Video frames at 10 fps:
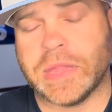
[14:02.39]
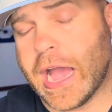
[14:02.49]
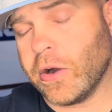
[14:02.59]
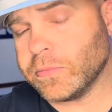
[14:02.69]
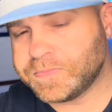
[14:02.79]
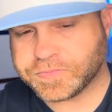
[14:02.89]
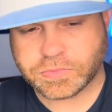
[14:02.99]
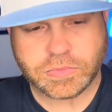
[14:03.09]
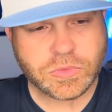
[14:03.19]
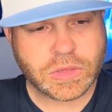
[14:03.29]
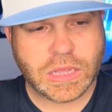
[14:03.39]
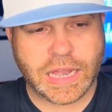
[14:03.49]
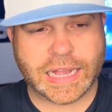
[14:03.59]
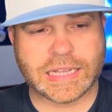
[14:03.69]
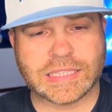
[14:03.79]
Now,
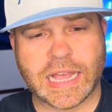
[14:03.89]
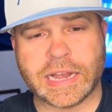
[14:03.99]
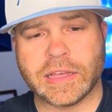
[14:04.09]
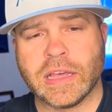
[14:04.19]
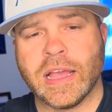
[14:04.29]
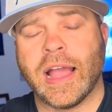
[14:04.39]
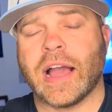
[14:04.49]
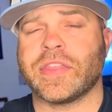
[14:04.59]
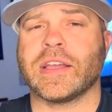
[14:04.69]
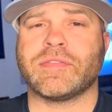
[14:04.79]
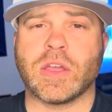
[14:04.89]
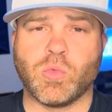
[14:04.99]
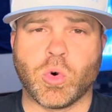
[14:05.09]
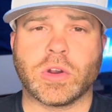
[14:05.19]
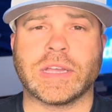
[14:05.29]
like I said, I think if they
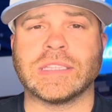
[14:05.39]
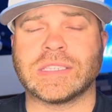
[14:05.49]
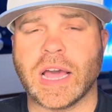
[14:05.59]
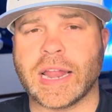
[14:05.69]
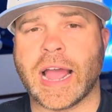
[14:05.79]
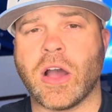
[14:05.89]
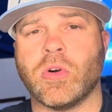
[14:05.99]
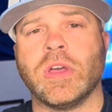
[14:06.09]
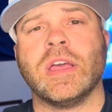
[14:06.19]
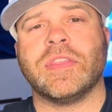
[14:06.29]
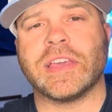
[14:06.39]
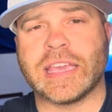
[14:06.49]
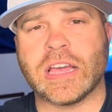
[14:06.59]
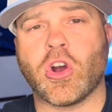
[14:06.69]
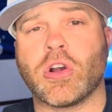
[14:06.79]
work inside out, they
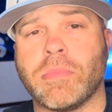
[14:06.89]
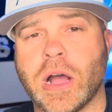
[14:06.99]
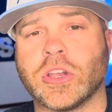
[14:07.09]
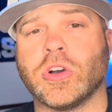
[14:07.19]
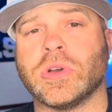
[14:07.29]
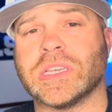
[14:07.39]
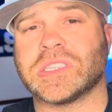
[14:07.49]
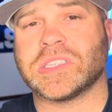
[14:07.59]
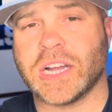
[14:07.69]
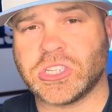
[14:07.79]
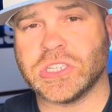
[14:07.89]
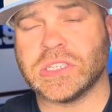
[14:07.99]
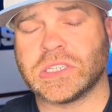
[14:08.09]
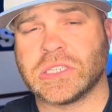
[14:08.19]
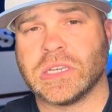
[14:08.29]
get Armando his
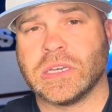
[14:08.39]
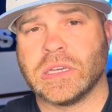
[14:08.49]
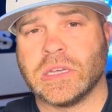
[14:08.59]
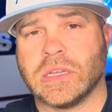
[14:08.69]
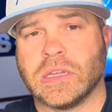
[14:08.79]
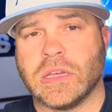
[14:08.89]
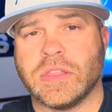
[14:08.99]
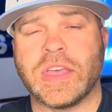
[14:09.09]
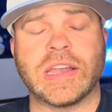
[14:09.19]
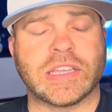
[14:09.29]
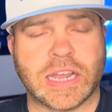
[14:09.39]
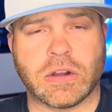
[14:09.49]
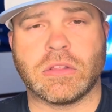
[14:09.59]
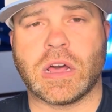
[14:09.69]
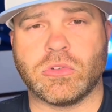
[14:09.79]
touches, then
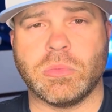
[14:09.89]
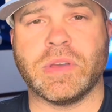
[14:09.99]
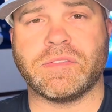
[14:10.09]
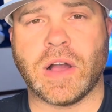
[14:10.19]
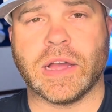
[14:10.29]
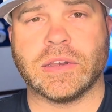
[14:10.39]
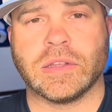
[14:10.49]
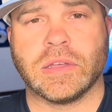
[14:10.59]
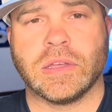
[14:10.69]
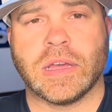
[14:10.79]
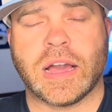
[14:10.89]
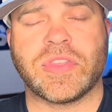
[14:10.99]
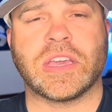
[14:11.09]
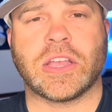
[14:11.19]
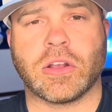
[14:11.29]
Carolina will be fine. I
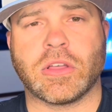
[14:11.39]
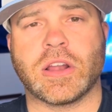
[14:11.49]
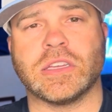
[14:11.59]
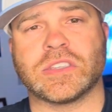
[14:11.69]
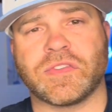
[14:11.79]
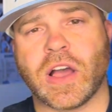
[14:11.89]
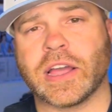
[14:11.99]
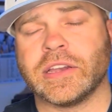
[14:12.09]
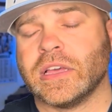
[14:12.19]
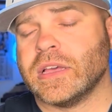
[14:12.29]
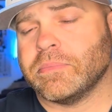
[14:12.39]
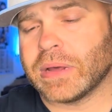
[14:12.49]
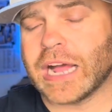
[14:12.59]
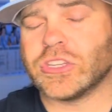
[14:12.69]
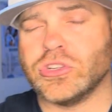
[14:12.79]
think Carolina is fine, but
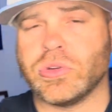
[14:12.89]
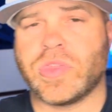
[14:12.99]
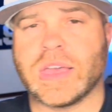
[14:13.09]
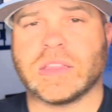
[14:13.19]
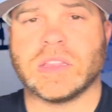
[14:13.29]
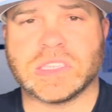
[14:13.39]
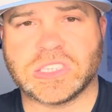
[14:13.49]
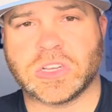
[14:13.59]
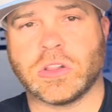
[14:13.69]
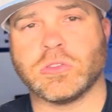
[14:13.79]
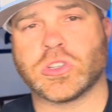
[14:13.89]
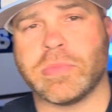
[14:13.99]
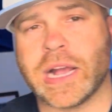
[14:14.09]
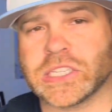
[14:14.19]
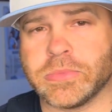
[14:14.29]
I do think that this is a closer
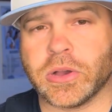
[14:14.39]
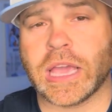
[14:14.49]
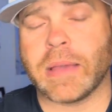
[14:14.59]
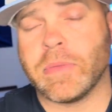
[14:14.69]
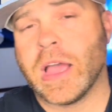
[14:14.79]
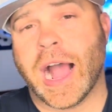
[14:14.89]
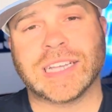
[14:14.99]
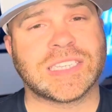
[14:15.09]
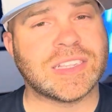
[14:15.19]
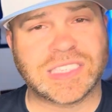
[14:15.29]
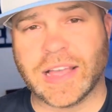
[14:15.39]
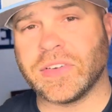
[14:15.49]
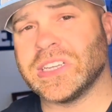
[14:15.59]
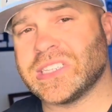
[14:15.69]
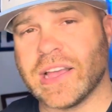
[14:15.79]
basketball game. I said
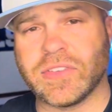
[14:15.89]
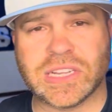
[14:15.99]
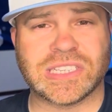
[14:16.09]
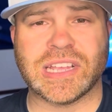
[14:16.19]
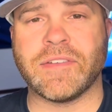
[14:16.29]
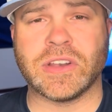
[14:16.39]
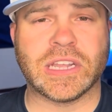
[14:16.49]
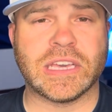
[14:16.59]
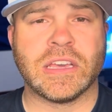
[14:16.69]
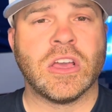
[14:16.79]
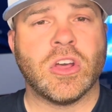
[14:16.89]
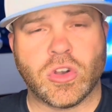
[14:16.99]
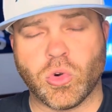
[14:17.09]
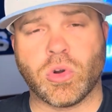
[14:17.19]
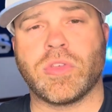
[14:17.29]
77-70,
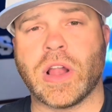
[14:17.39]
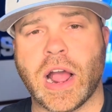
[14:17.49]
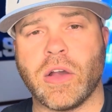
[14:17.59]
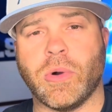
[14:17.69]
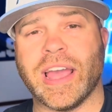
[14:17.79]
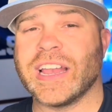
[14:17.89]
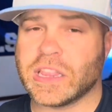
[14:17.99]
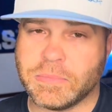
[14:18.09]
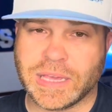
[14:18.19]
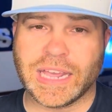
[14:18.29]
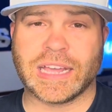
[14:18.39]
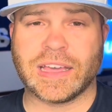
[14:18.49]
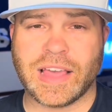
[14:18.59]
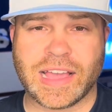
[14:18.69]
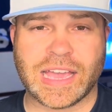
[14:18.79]
Northern Iowa. And at the beginning
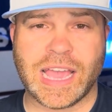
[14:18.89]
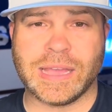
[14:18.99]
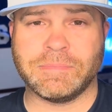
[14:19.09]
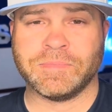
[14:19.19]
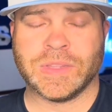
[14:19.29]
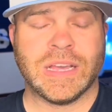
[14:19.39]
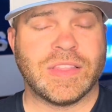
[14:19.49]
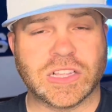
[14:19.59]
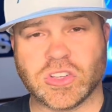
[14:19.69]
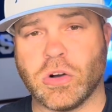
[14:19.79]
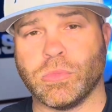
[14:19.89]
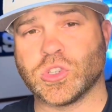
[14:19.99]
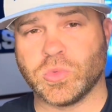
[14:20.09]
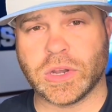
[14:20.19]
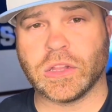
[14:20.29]
of that game, that's
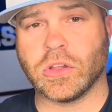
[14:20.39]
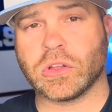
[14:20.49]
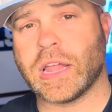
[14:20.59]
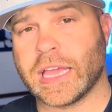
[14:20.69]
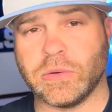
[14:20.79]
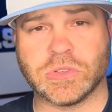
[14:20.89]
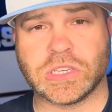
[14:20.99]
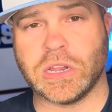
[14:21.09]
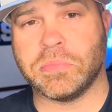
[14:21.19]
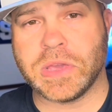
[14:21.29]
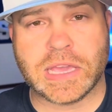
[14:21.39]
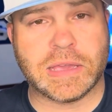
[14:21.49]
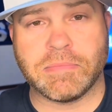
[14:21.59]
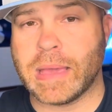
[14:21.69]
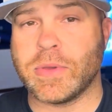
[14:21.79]
almost what it looked like it was going to be,
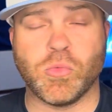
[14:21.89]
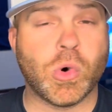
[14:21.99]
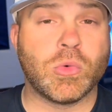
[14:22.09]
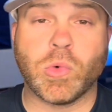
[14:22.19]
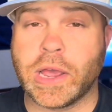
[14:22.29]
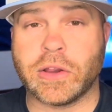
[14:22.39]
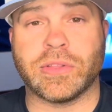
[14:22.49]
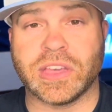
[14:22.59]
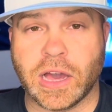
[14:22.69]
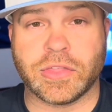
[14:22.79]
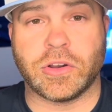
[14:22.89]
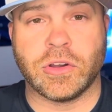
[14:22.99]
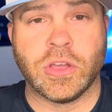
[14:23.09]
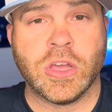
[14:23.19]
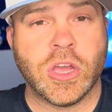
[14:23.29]
maybe one way or the other.
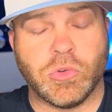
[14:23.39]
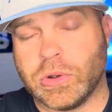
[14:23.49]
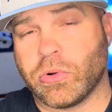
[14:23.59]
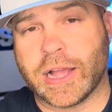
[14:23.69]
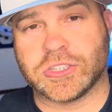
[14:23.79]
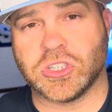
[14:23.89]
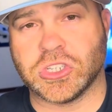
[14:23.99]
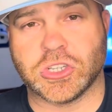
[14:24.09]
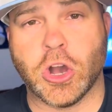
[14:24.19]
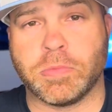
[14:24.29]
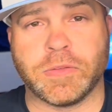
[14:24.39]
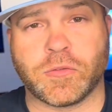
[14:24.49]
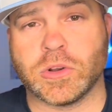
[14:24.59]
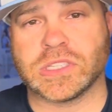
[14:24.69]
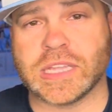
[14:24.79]
We were actually just hoping
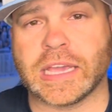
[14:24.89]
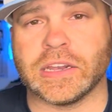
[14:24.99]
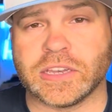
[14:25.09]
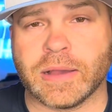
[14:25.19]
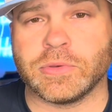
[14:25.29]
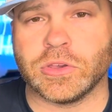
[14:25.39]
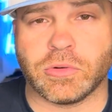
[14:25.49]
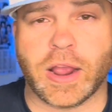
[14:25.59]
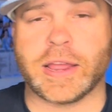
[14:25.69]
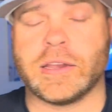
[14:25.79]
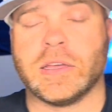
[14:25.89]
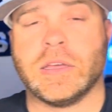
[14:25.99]
for a stinking W, right?